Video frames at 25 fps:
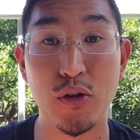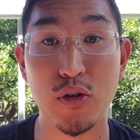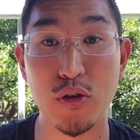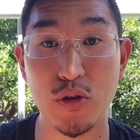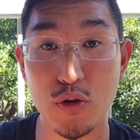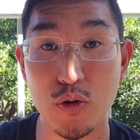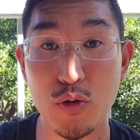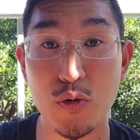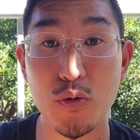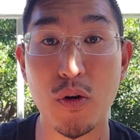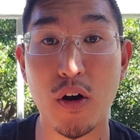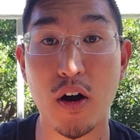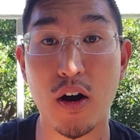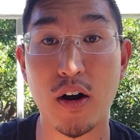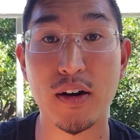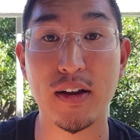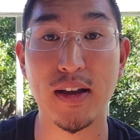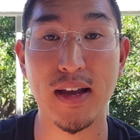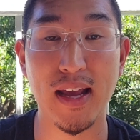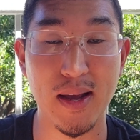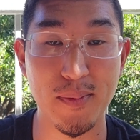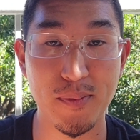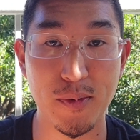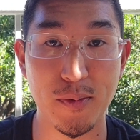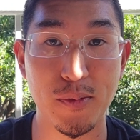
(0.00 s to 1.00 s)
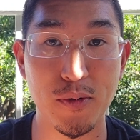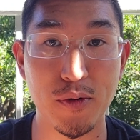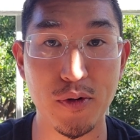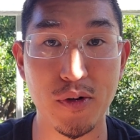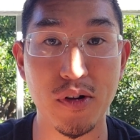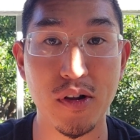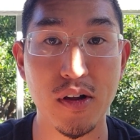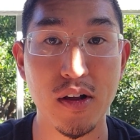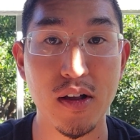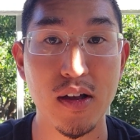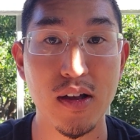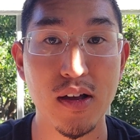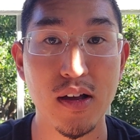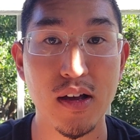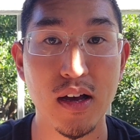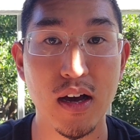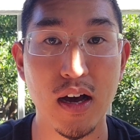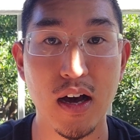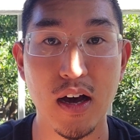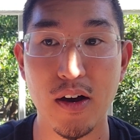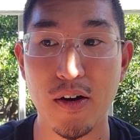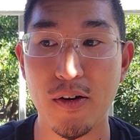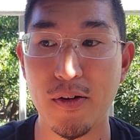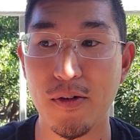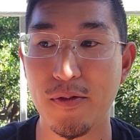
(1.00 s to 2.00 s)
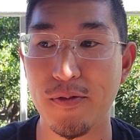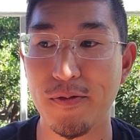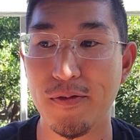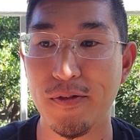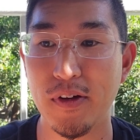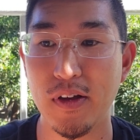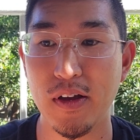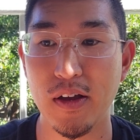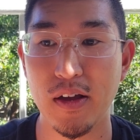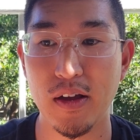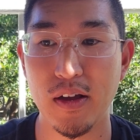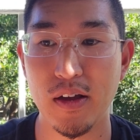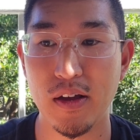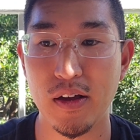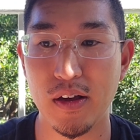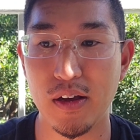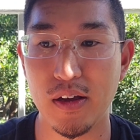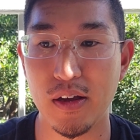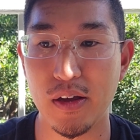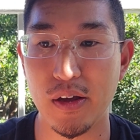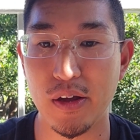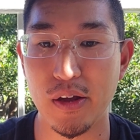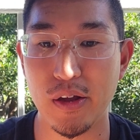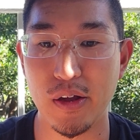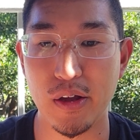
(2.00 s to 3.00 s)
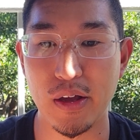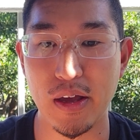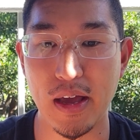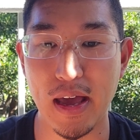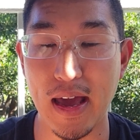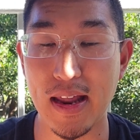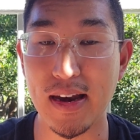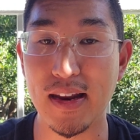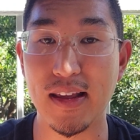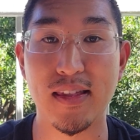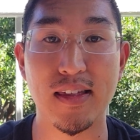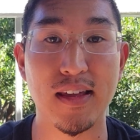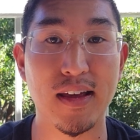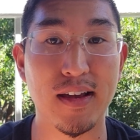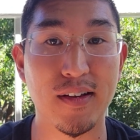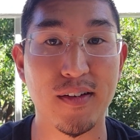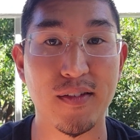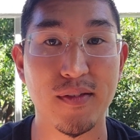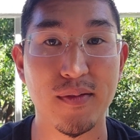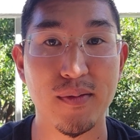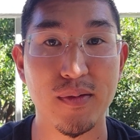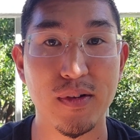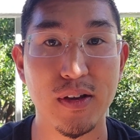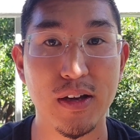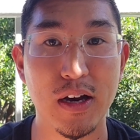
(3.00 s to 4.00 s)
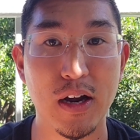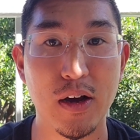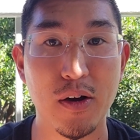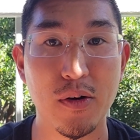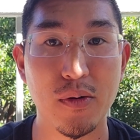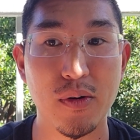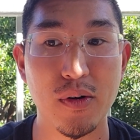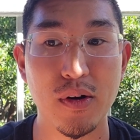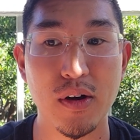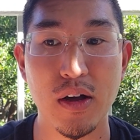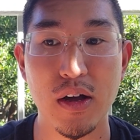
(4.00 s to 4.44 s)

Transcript: You are capable of anything, you know?